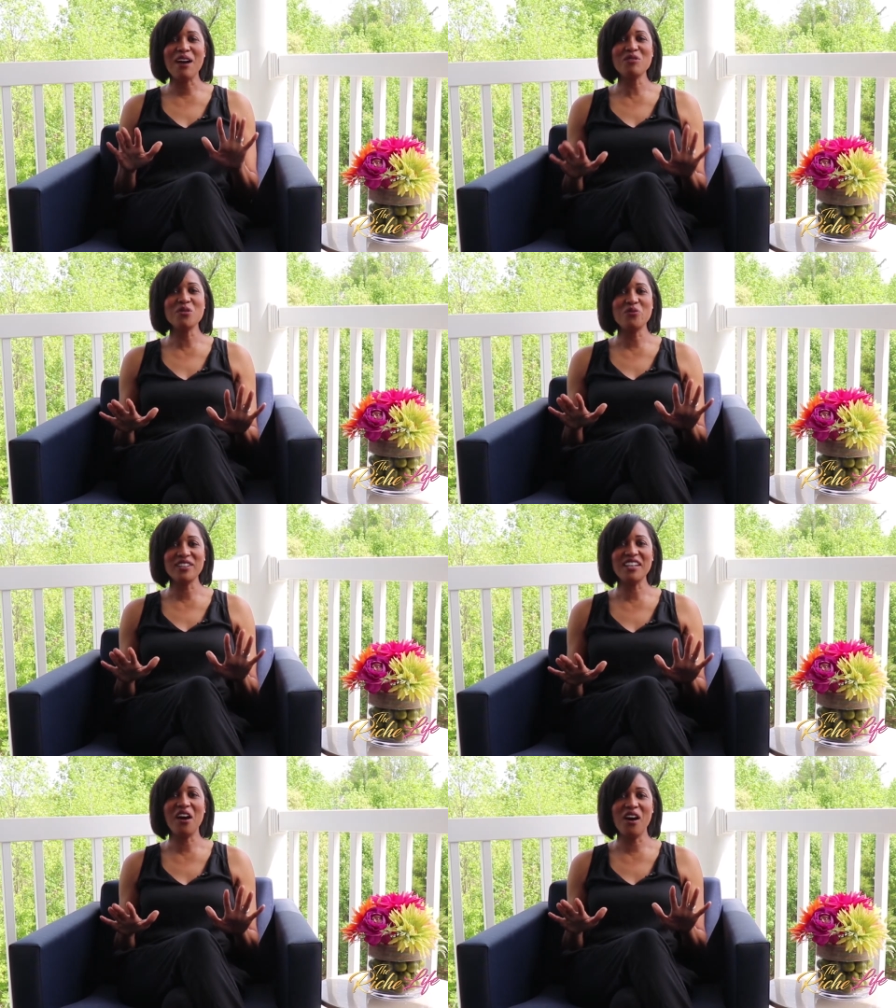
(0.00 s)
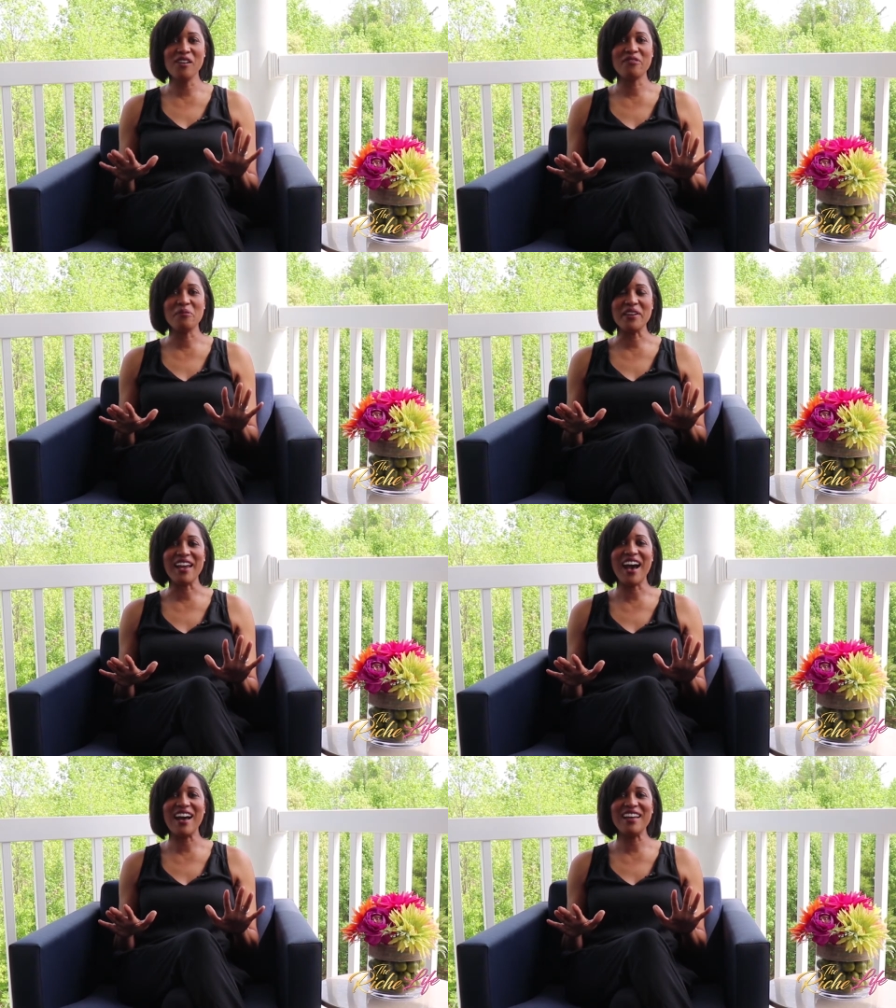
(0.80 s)
was really hard for
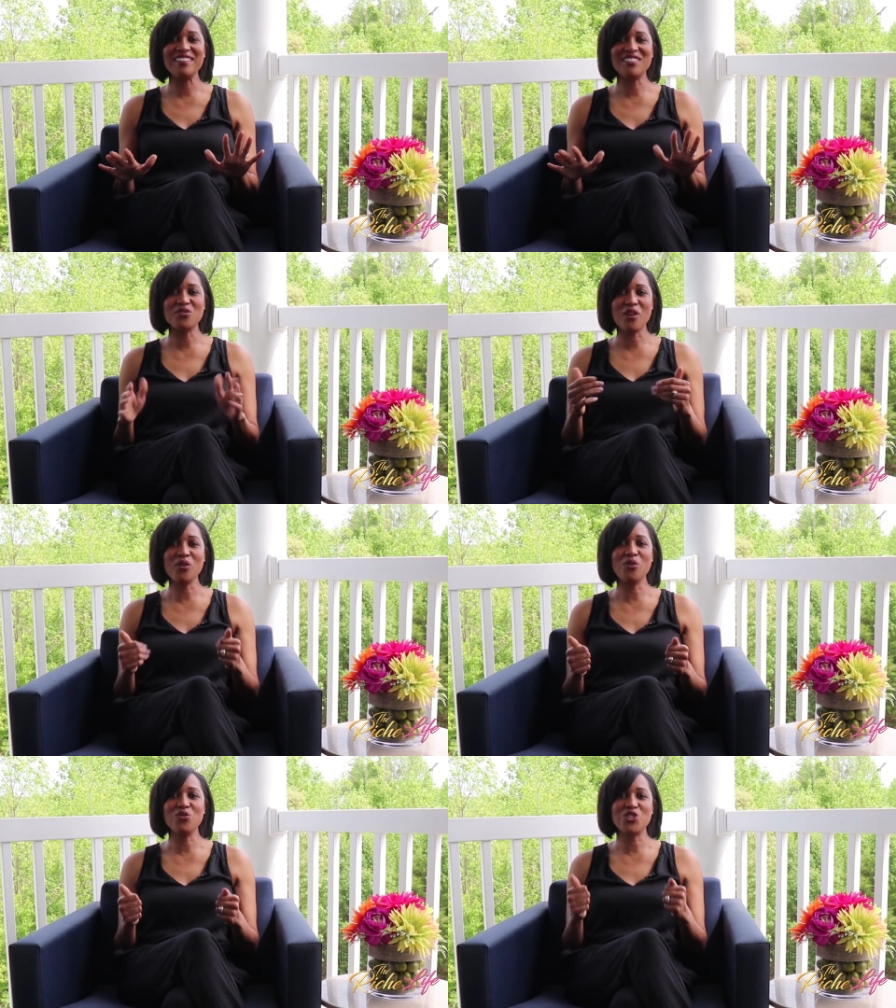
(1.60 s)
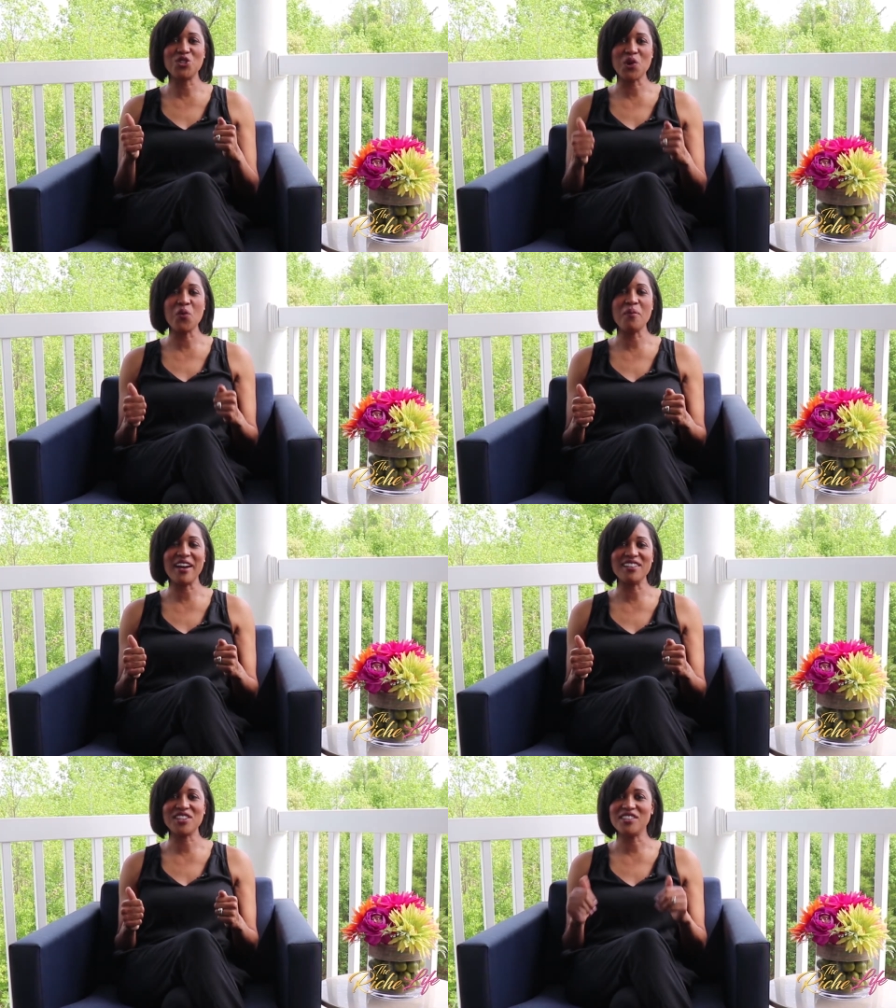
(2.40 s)
me. I struggled so
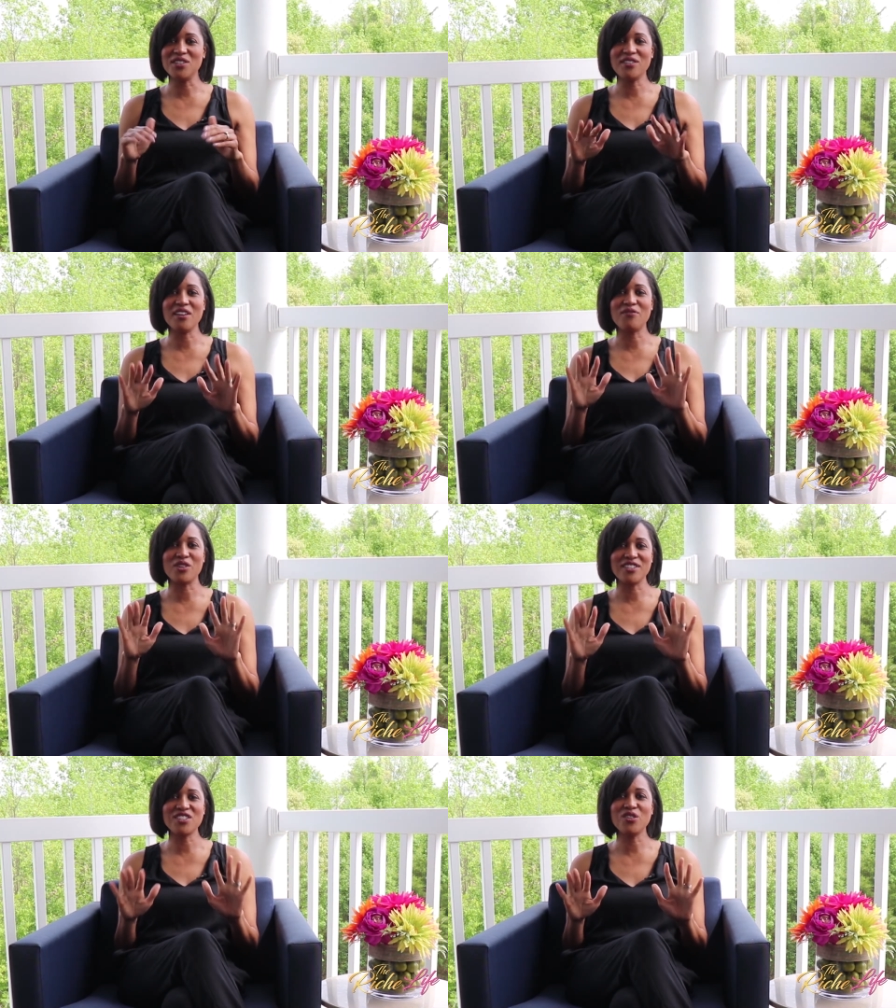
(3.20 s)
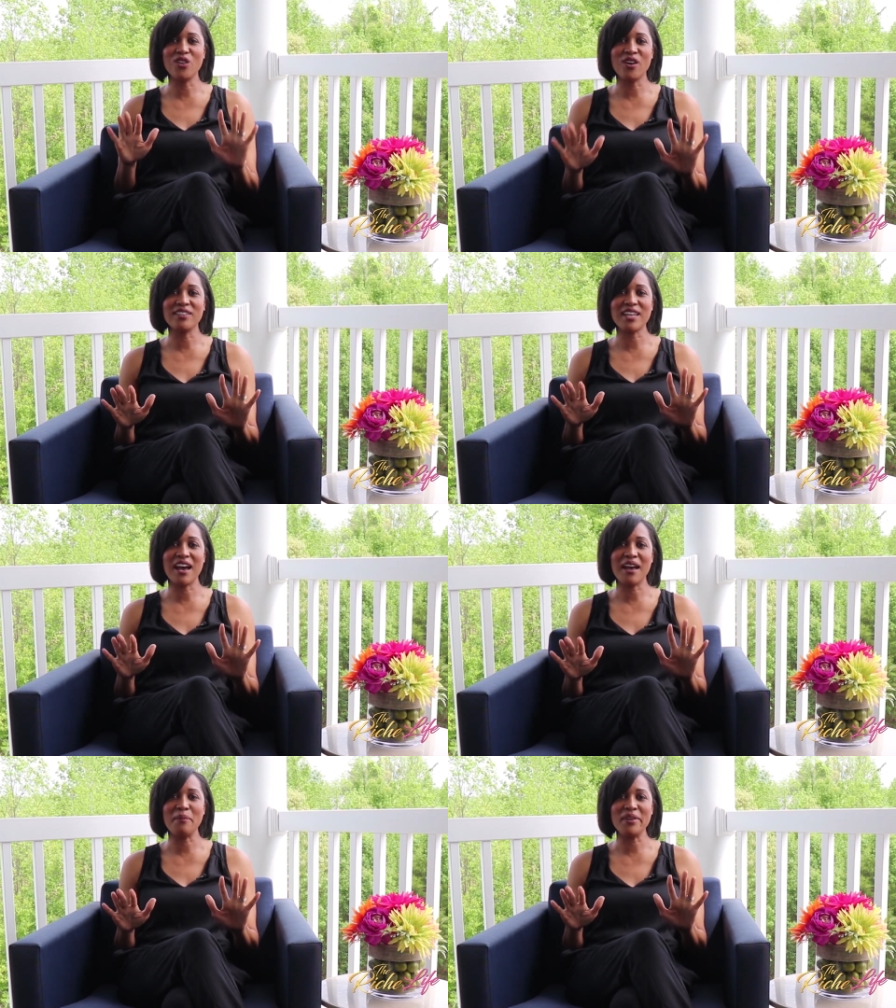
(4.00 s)
much. I stood there for such a long
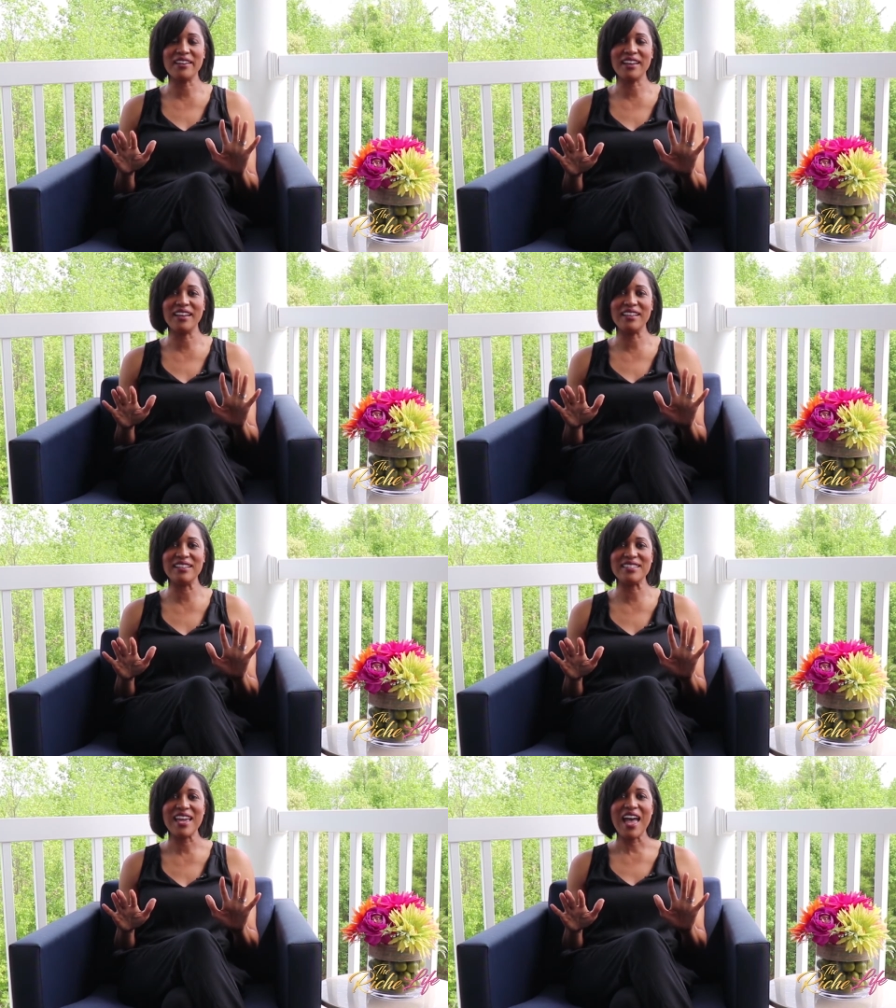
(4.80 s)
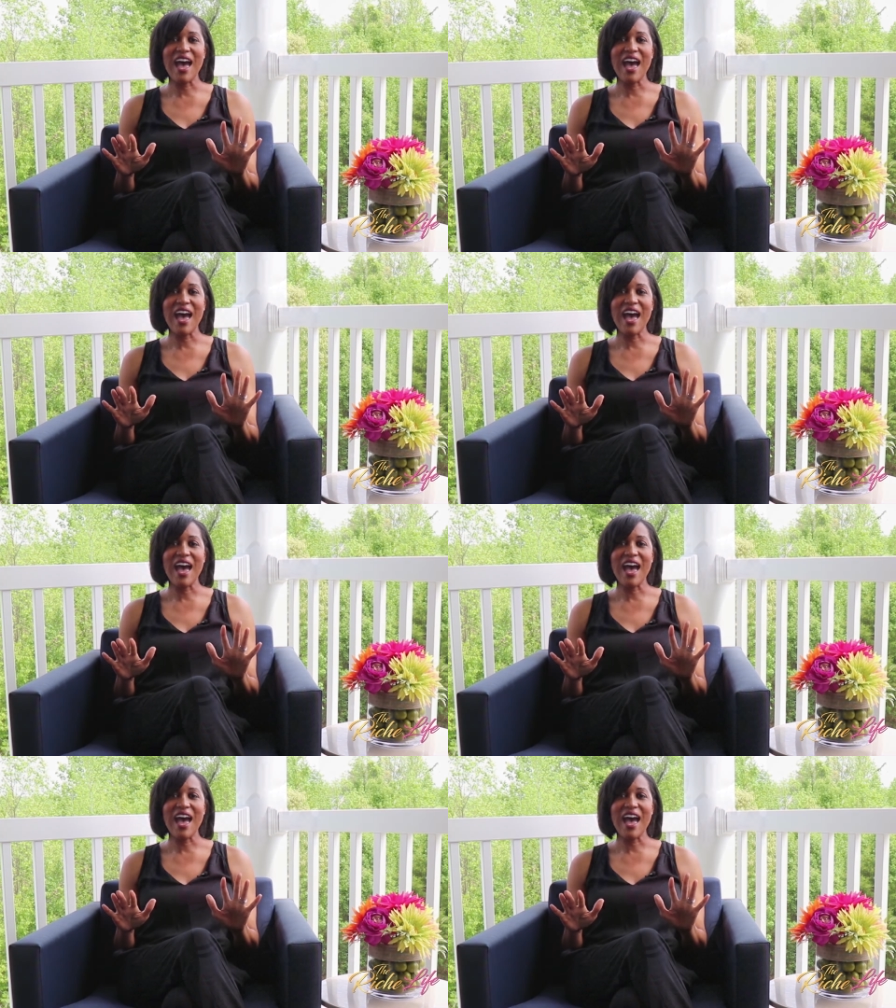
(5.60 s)
time because